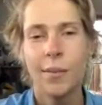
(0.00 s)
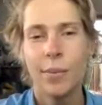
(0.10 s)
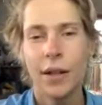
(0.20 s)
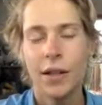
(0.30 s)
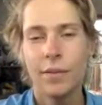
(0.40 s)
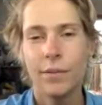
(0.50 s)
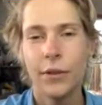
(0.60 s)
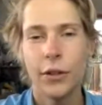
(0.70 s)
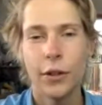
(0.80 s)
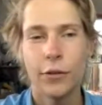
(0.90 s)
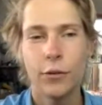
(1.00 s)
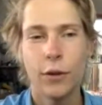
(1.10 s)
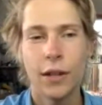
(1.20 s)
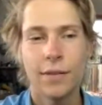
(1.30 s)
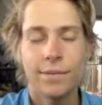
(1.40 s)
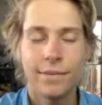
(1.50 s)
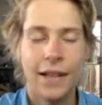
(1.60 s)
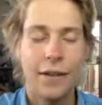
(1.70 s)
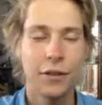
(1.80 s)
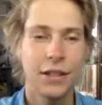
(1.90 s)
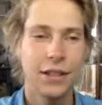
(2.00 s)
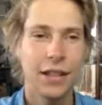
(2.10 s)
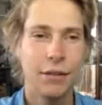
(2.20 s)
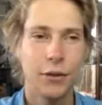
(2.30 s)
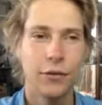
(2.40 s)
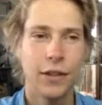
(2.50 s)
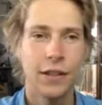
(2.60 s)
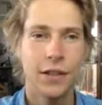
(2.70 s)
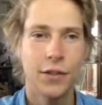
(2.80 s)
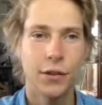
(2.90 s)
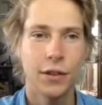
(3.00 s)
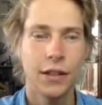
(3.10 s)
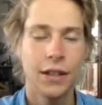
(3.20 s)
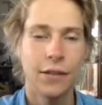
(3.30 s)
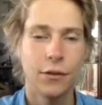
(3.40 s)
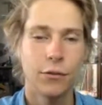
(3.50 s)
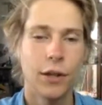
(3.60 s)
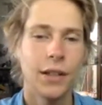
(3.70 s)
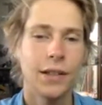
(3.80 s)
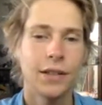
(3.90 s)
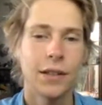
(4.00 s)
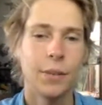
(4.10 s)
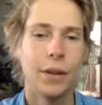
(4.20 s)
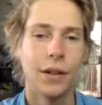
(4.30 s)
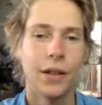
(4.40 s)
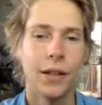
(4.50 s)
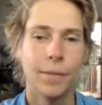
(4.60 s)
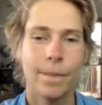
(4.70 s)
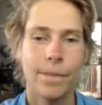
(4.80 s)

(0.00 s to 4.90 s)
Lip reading: But you know, if you want to have elite level fitness or elite level running ability,